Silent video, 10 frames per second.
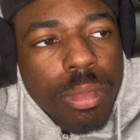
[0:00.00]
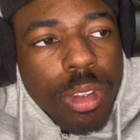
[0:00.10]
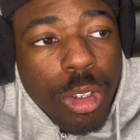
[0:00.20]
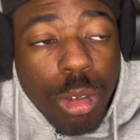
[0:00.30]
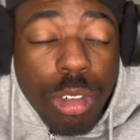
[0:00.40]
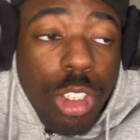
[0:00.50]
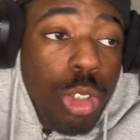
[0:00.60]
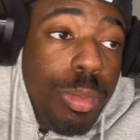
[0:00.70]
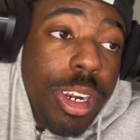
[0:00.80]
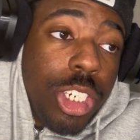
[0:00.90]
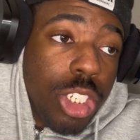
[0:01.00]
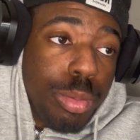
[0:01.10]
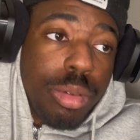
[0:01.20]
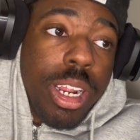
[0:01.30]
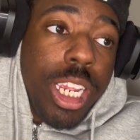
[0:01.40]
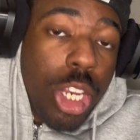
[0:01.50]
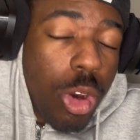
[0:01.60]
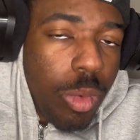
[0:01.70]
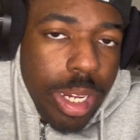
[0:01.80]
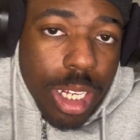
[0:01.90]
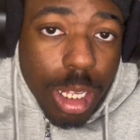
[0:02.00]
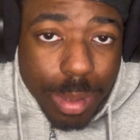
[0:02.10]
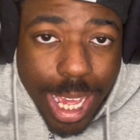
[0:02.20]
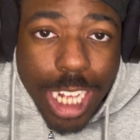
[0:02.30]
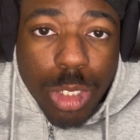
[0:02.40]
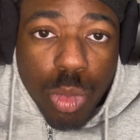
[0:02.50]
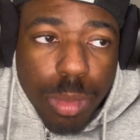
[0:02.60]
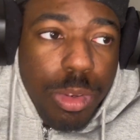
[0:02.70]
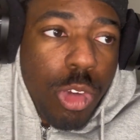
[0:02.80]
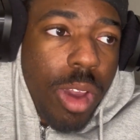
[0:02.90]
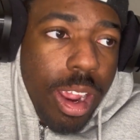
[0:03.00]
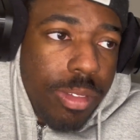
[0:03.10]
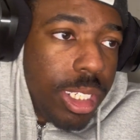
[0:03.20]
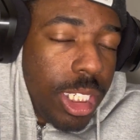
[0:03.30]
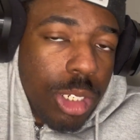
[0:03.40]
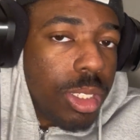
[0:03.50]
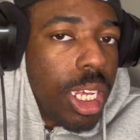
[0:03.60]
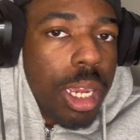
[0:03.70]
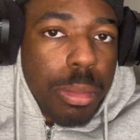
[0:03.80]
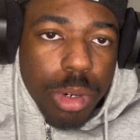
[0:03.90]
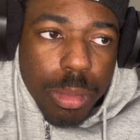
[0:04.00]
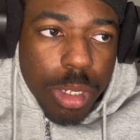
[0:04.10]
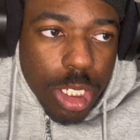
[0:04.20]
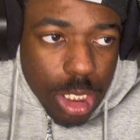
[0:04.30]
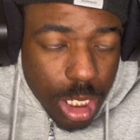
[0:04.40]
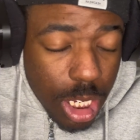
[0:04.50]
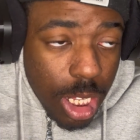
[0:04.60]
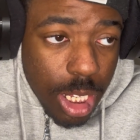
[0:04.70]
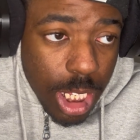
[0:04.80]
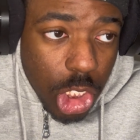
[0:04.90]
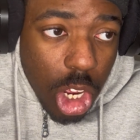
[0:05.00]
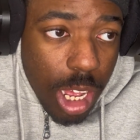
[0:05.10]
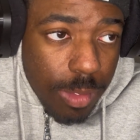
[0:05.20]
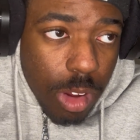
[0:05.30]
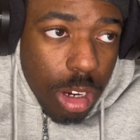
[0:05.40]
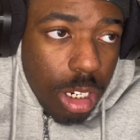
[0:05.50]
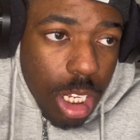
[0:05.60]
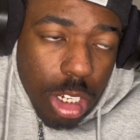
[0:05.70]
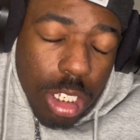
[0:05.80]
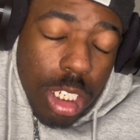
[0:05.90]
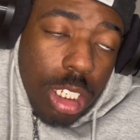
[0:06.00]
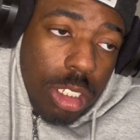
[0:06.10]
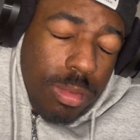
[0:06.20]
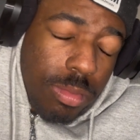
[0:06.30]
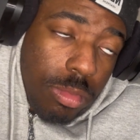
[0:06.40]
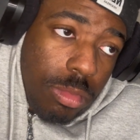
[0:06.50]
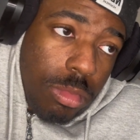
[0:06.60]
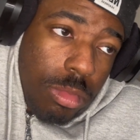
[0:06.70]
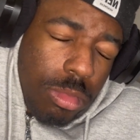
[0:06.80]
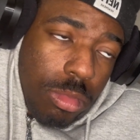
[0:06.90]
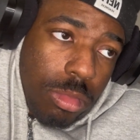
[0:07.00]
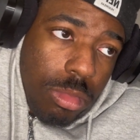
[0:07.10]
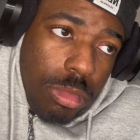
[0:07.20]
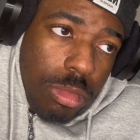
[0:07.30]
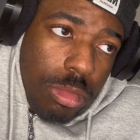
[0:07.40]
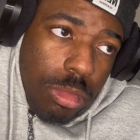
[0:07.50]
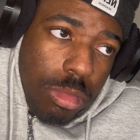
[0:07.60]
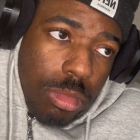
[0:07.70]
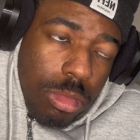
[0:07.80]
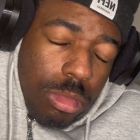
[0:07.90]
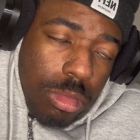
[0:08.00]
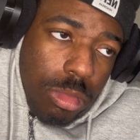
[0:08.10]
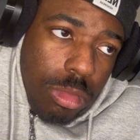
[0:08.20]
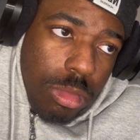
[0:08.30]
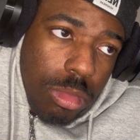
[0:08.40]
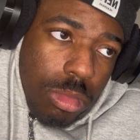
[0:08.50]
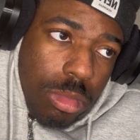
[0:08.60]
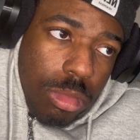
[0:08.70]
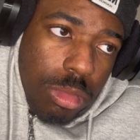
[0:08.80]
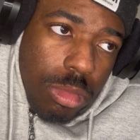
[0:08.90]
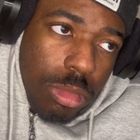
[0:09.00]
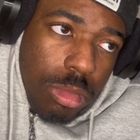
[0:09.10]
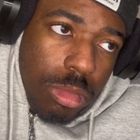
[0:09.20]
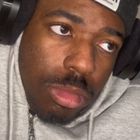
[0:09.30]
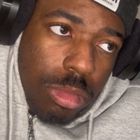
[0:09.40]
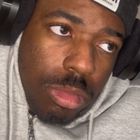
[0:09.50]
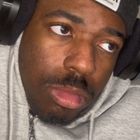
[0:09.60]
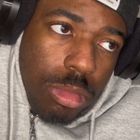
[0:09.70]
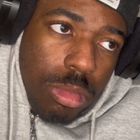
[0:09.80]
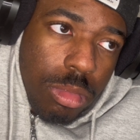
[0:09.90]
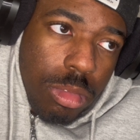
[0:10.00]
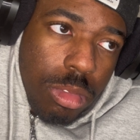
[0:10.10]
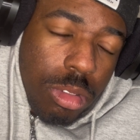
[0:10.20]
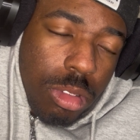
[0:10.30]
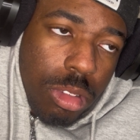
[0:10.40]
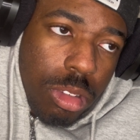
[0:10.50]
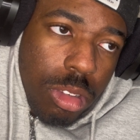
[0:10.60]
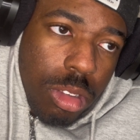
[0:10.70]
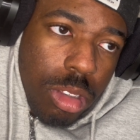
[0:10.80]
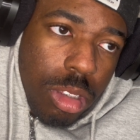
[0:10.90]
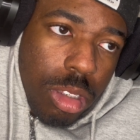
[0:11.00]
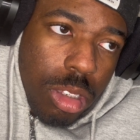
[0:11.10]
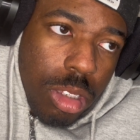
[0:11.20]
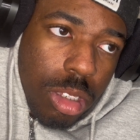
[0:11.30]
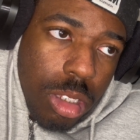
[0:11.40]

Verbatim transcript: You just you better just pray he don't wake up. He has whooped you every single time, pretty much, that y'all have fought him. I ain't gonna lie. They'll get away in the blizzard. I'm worried that they won't. They're not gonna die in this blizzard.